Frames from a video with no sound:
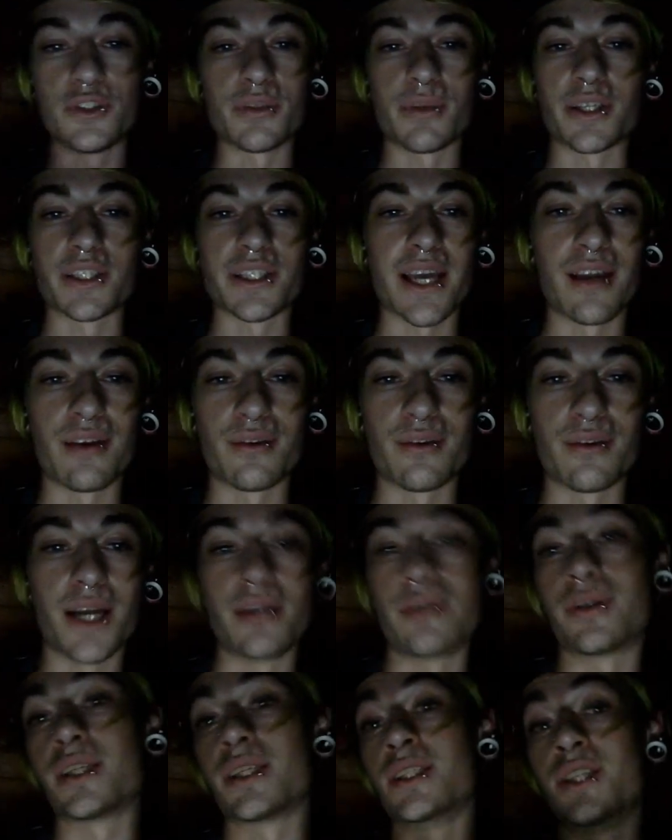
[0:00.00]
my channel, might
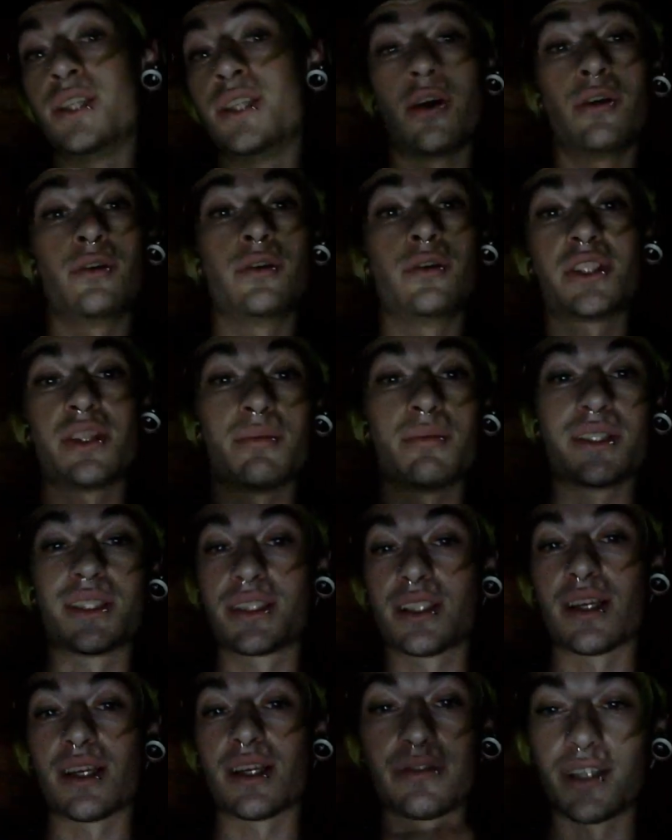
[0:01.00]
not know some of the
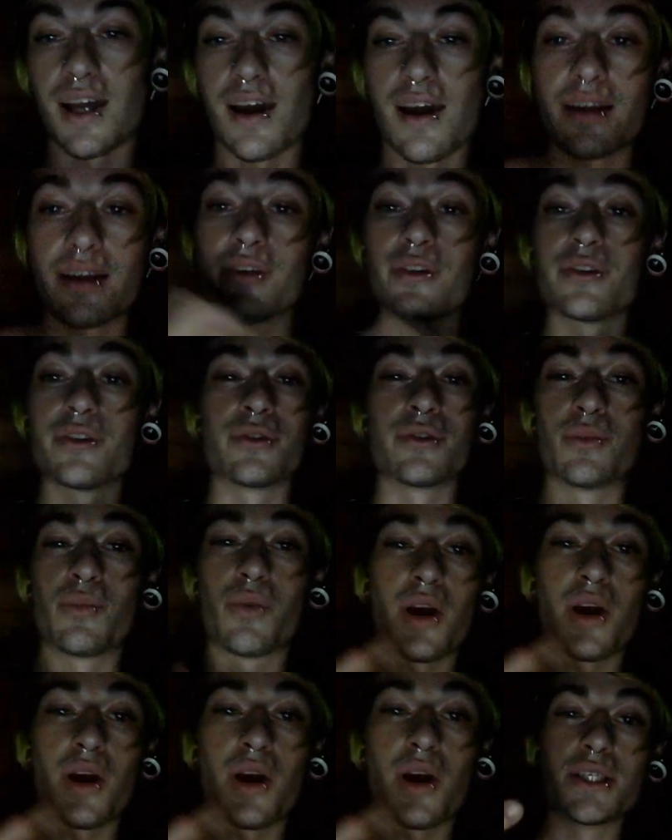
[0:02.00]
stuff that I go through and
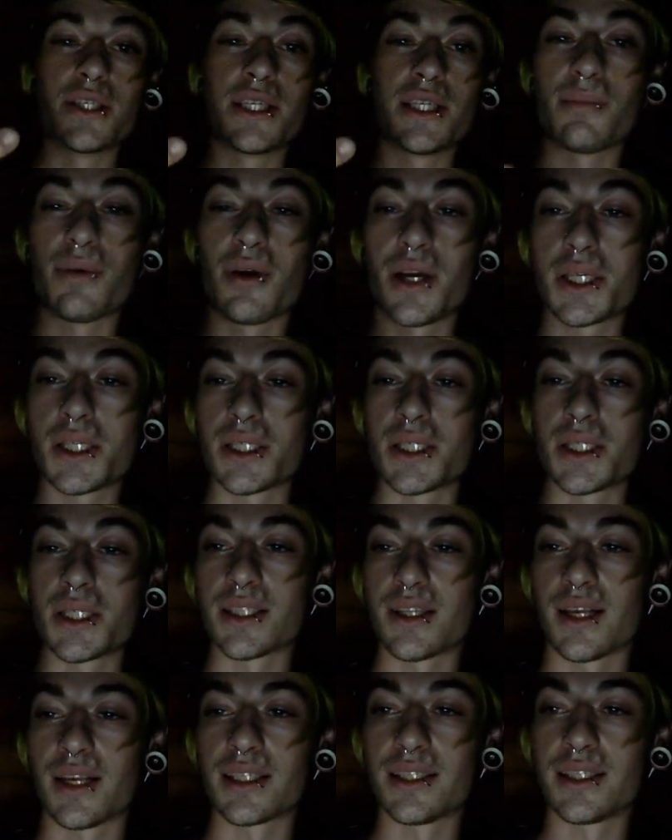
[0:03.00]
why I use it personally. So
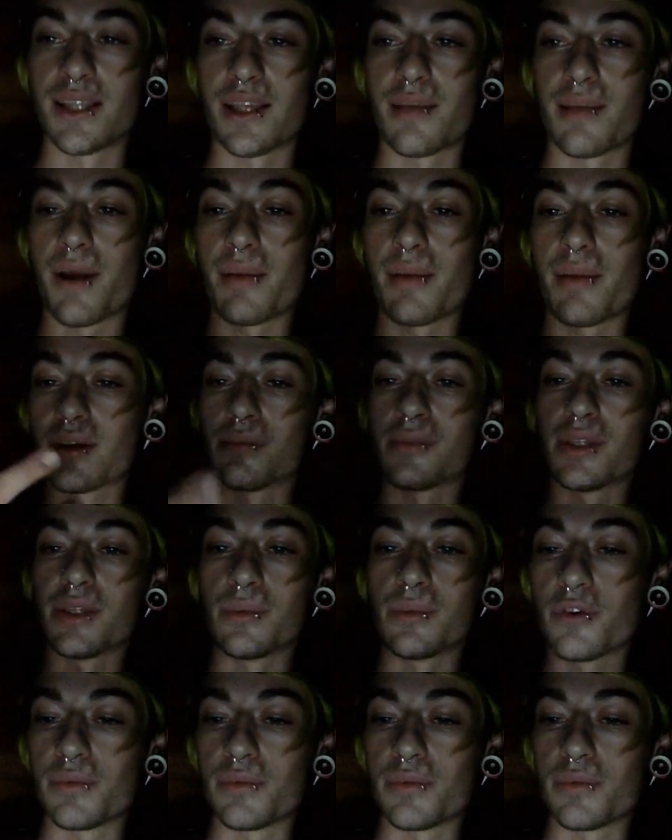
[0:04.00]
like you know, there might be some people
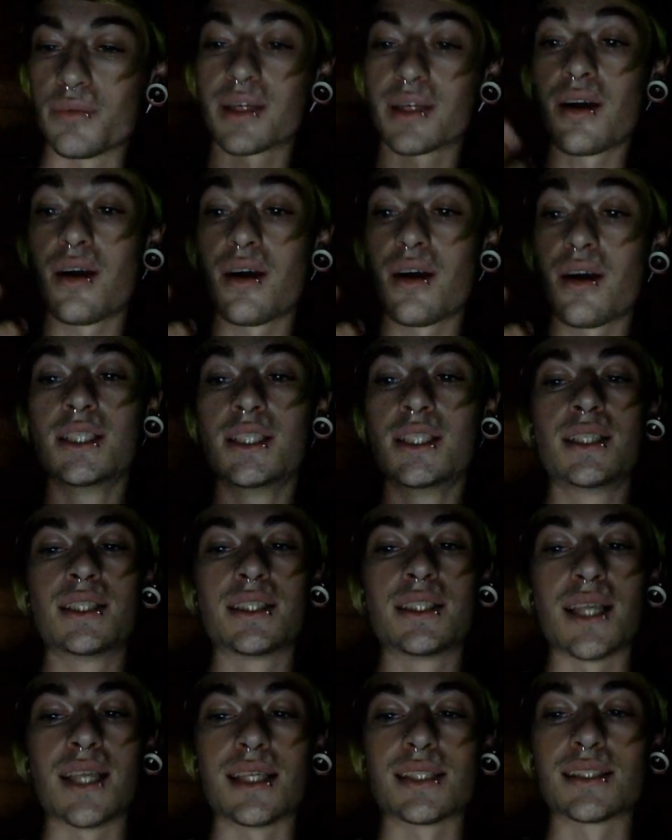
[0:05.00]
who've been like, oh,
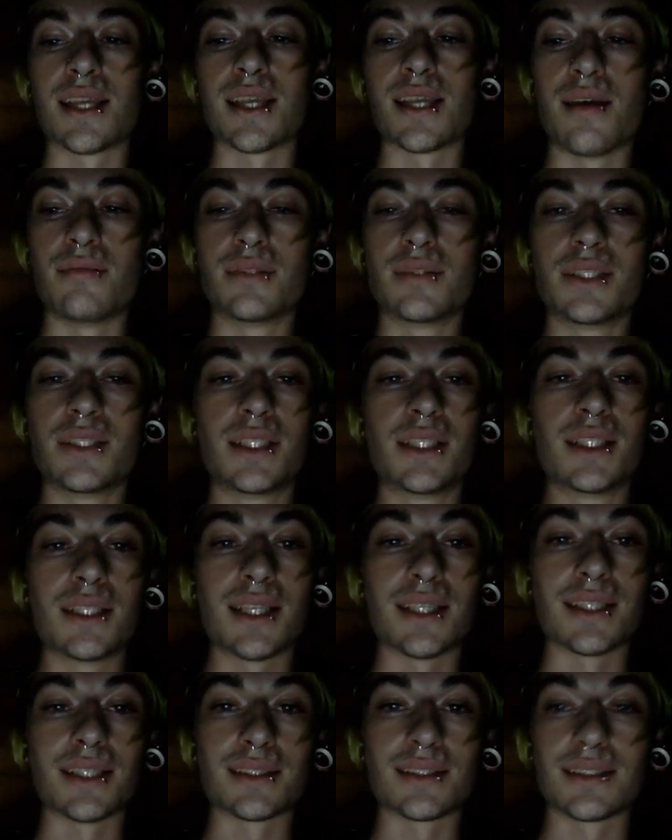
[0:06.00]
that's you
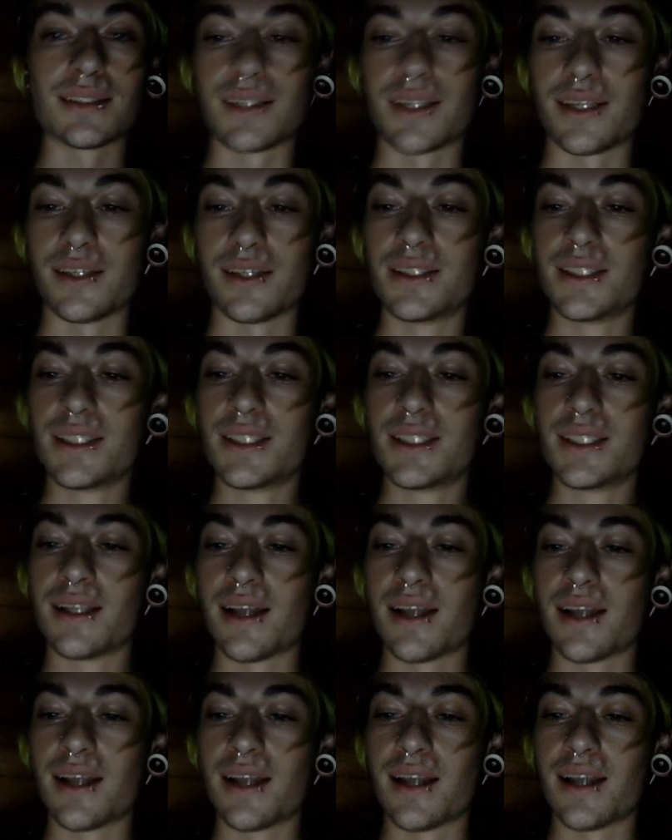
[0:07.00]

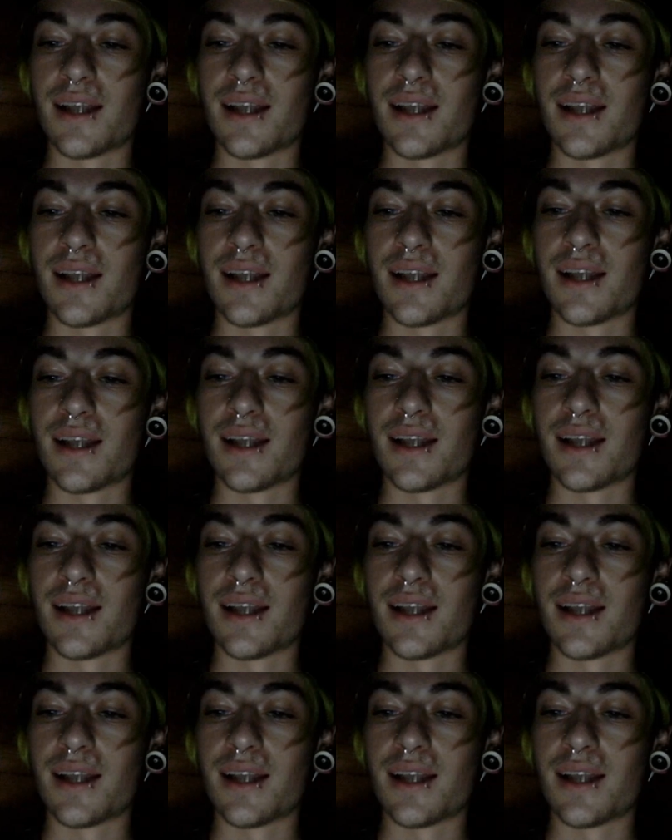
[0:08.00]
know, go for
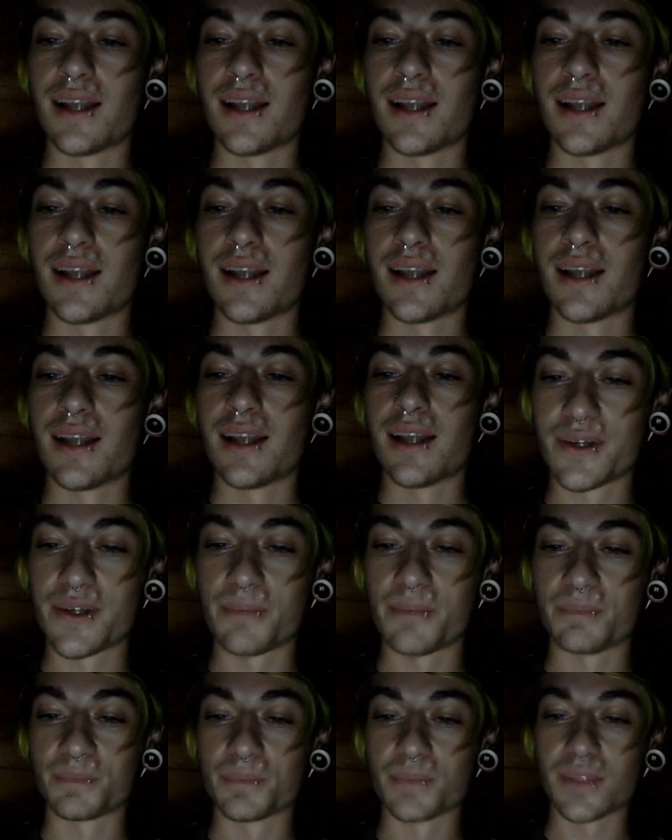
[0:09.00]
it, dumbass
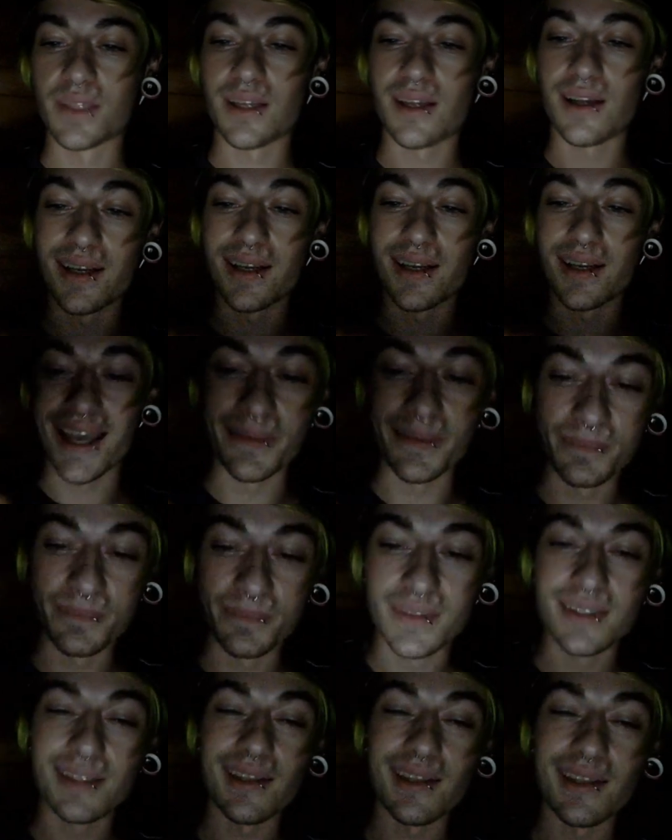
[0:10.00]
grim. Okay,
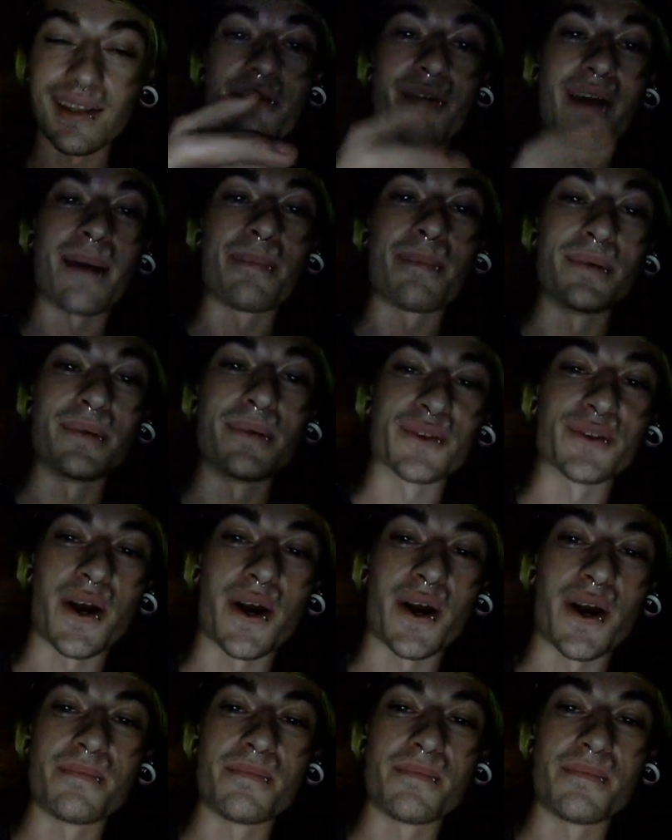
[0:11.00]
life happens, right?